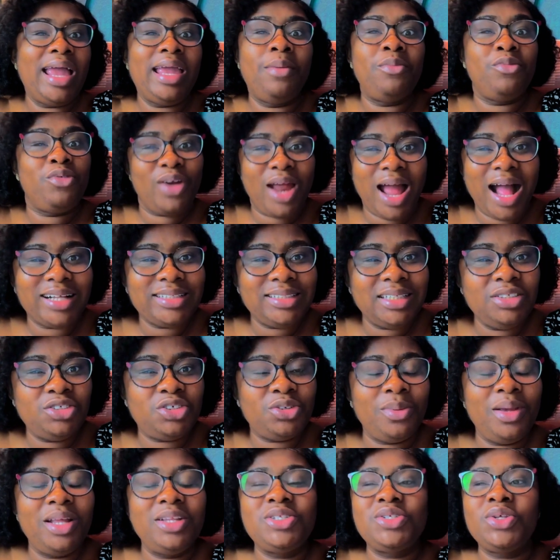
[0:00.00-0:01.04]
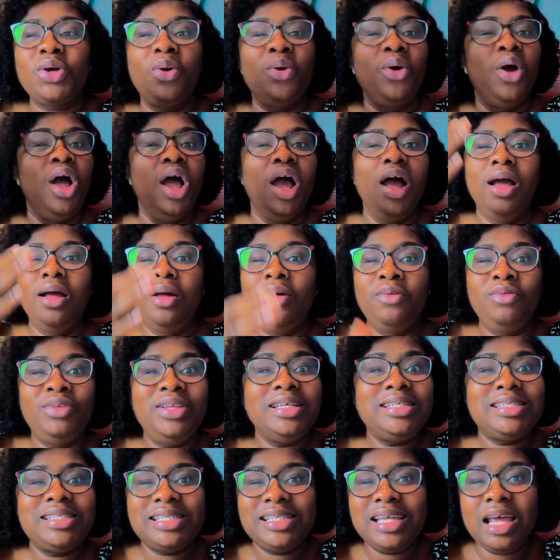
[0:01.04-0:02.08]
am reacting to it. So
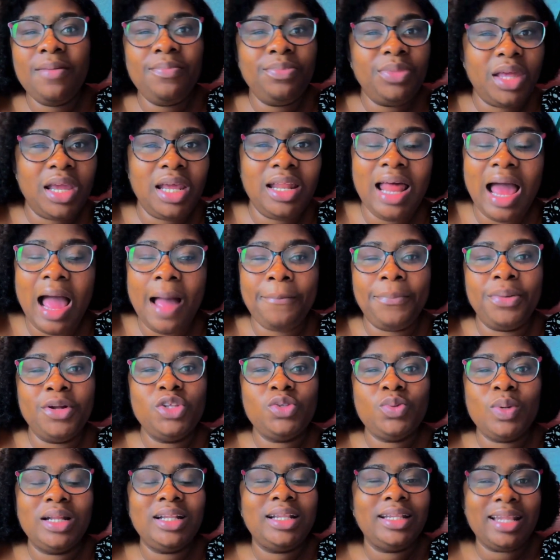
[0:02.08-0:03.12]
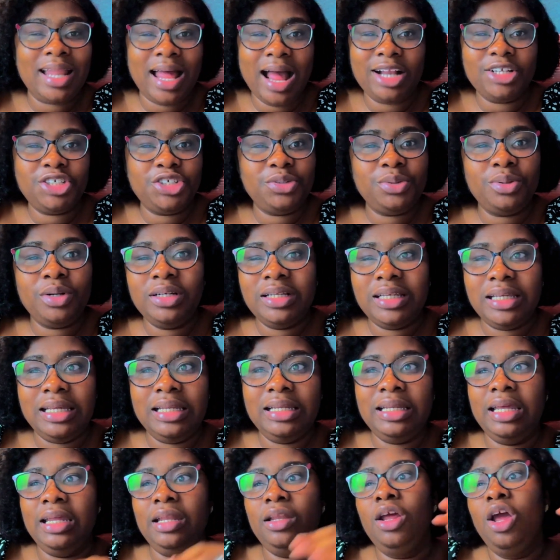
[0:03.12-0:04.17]
the same thing happens with natural
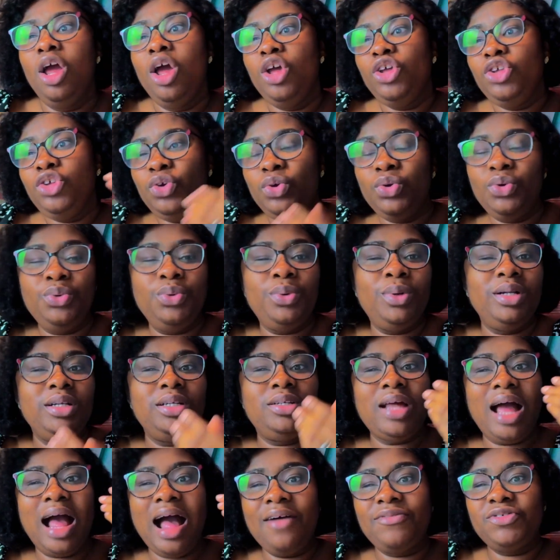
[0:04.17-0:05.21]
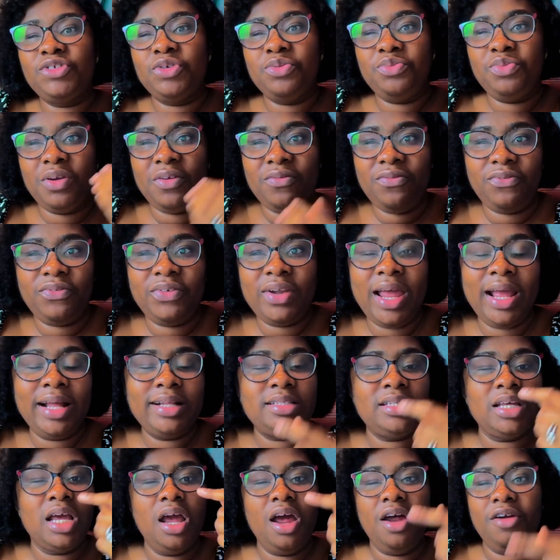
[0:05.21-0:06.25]
healing. You would have to
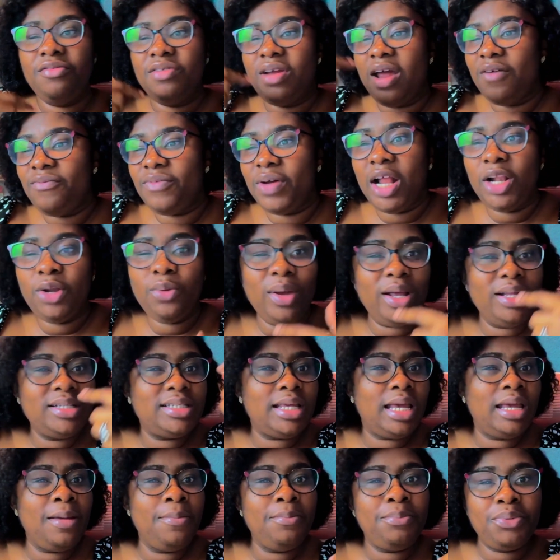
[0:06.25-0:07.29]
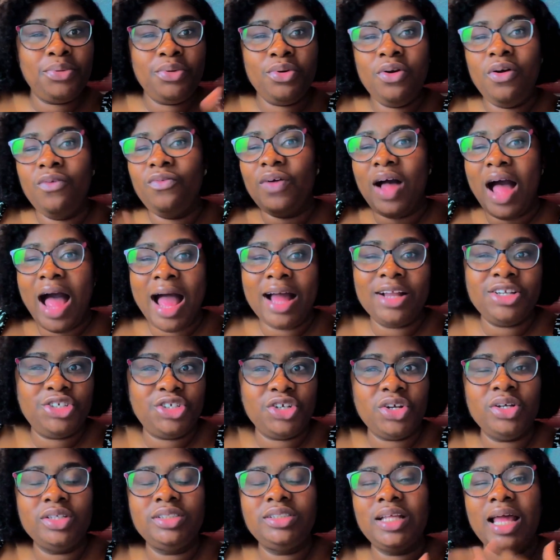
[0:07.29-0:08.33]
reflect, reevaluate, improve,
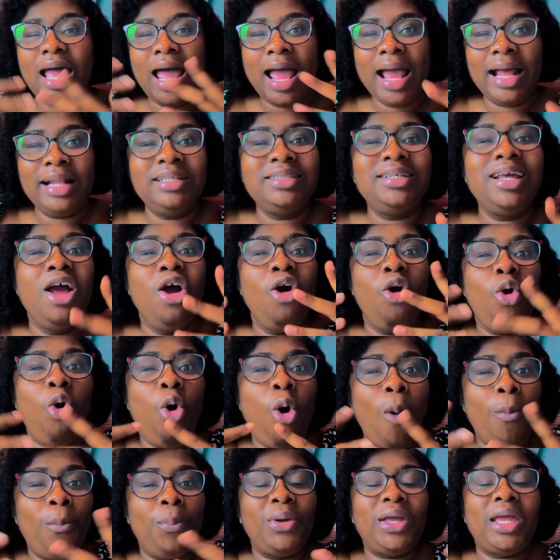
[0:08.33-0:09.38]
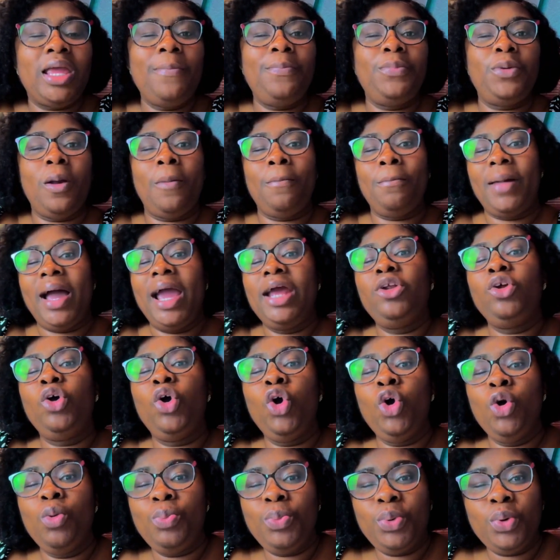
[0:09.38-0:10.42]
adjust, and keep your mind
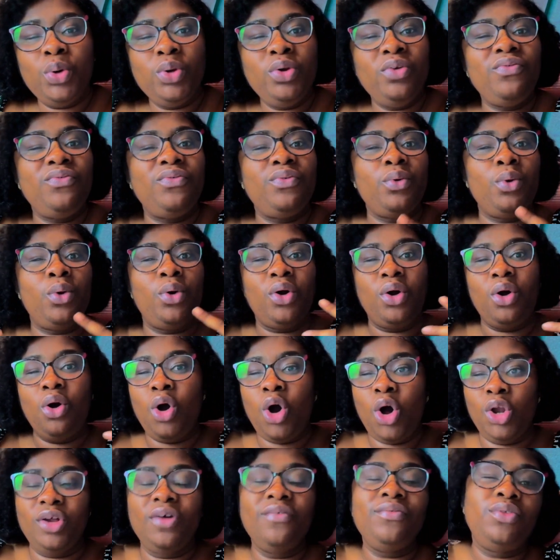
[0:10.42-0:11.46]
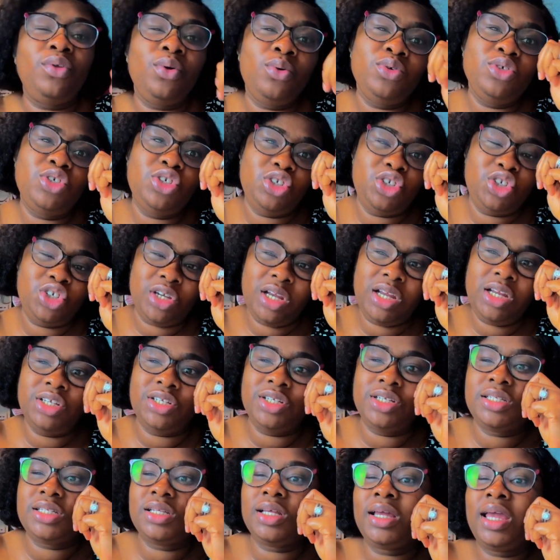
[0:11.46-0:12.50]
open for all of those
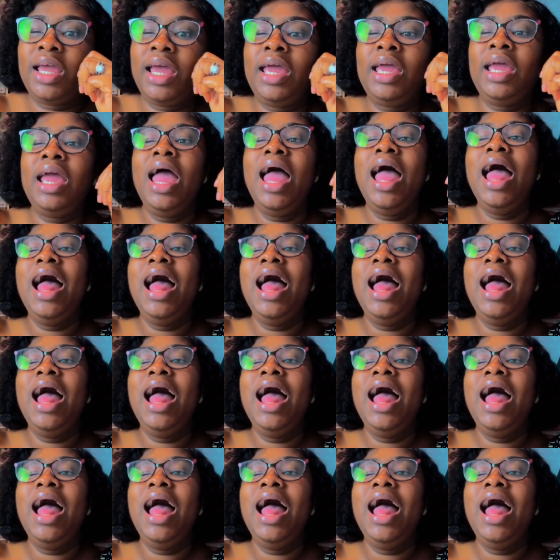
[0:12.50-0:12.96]
changes. Okay.